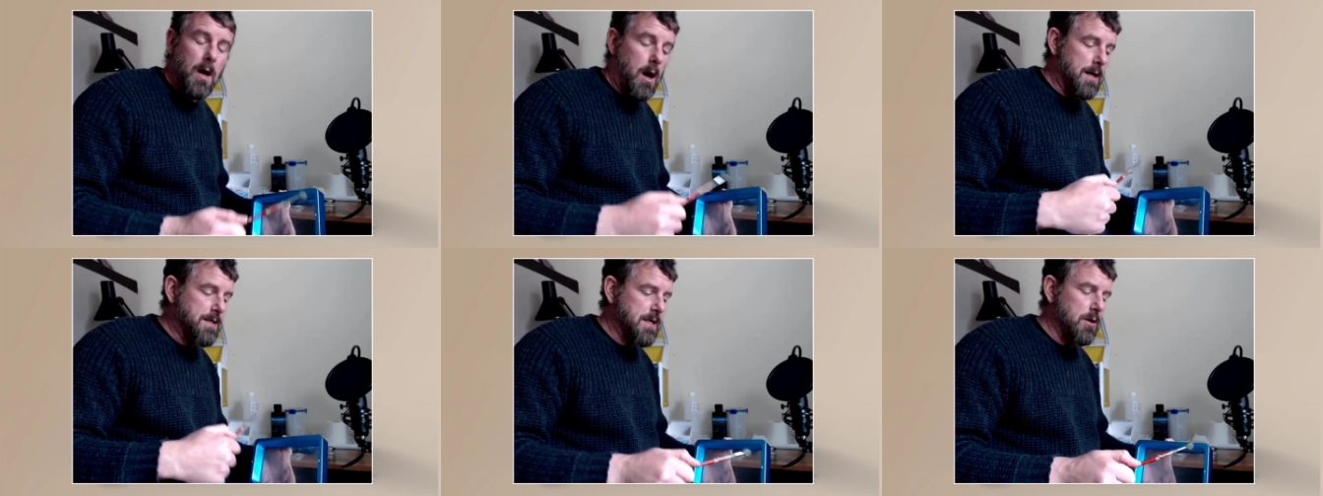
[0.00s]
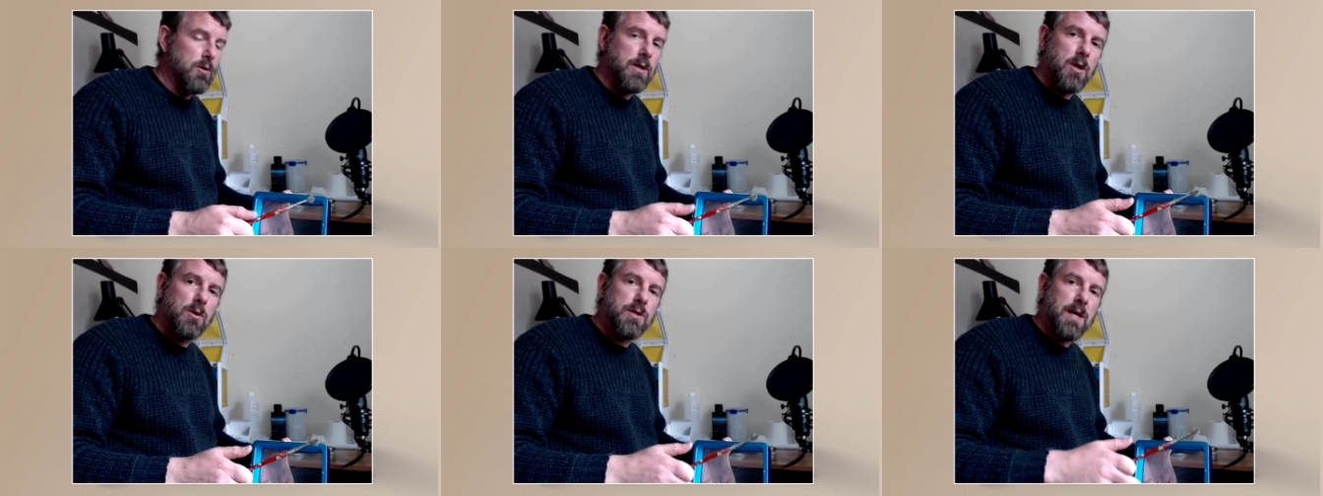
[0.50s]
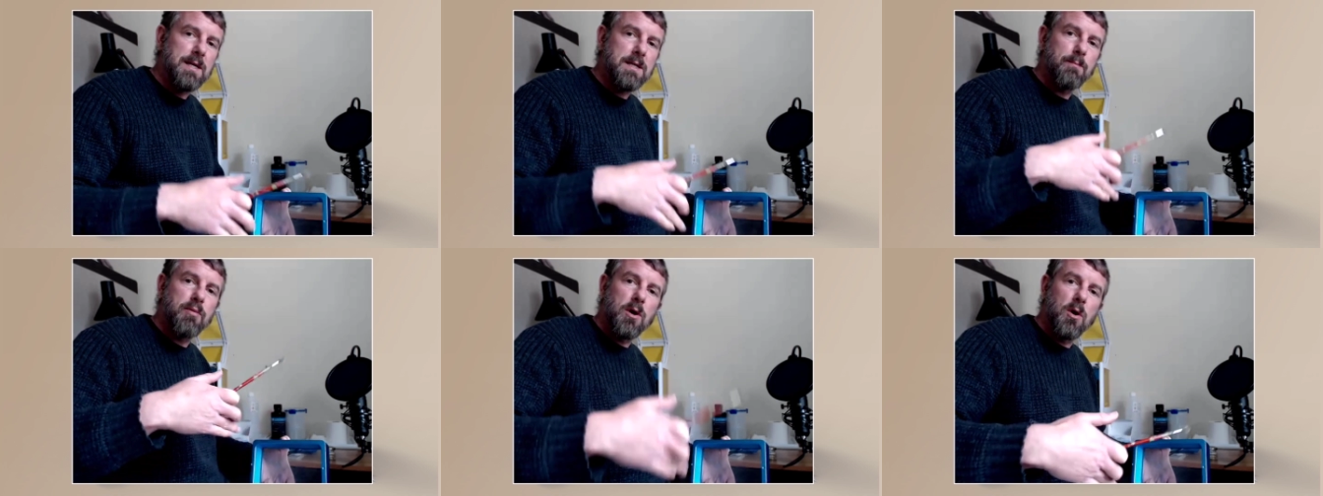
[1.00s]
I still use it as
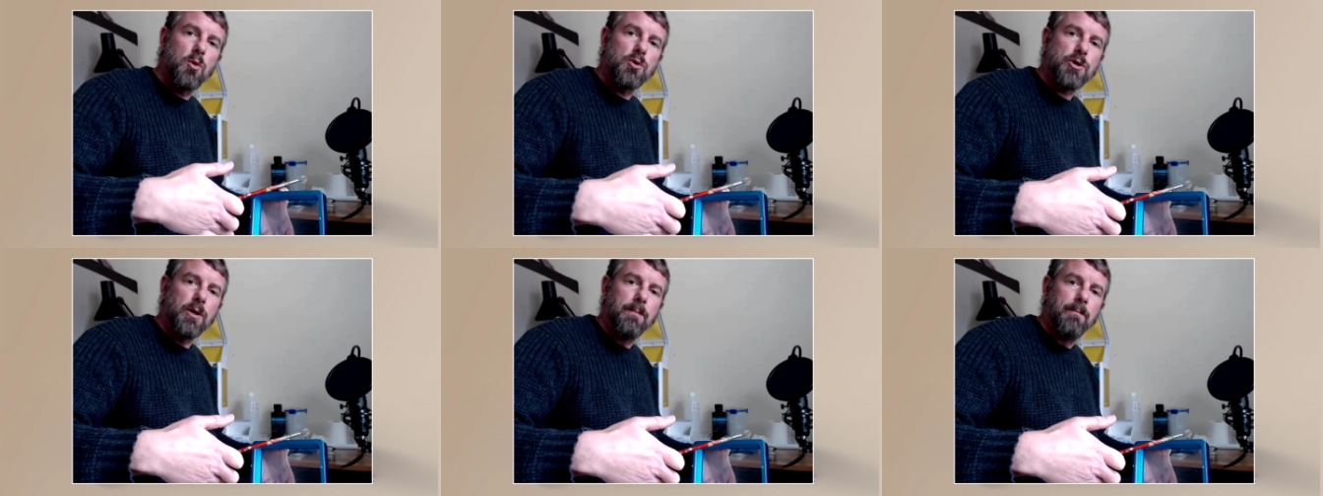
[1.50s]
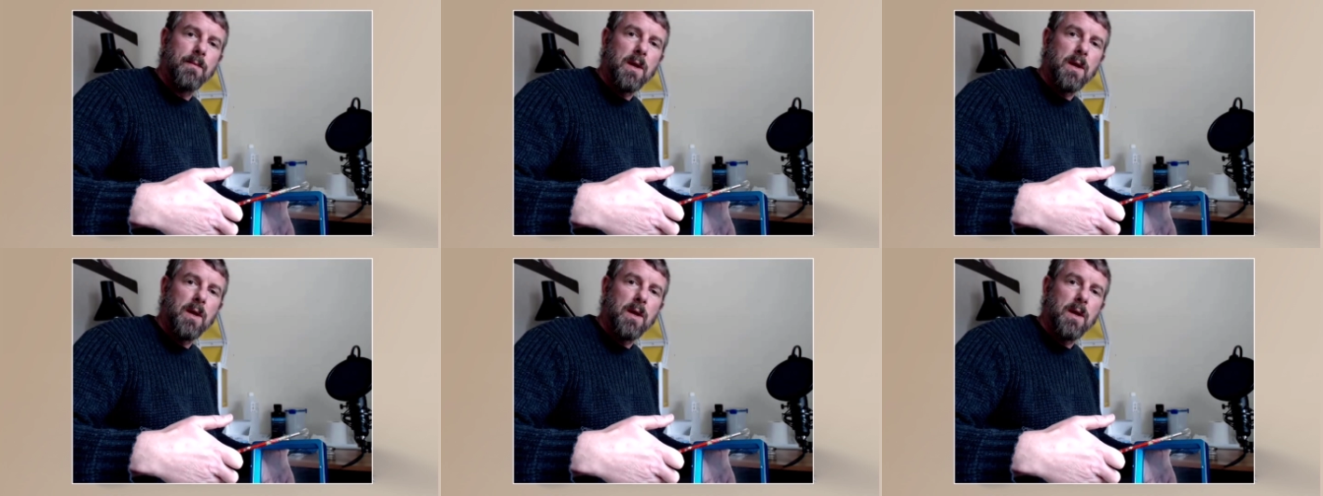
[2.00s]
a precaution.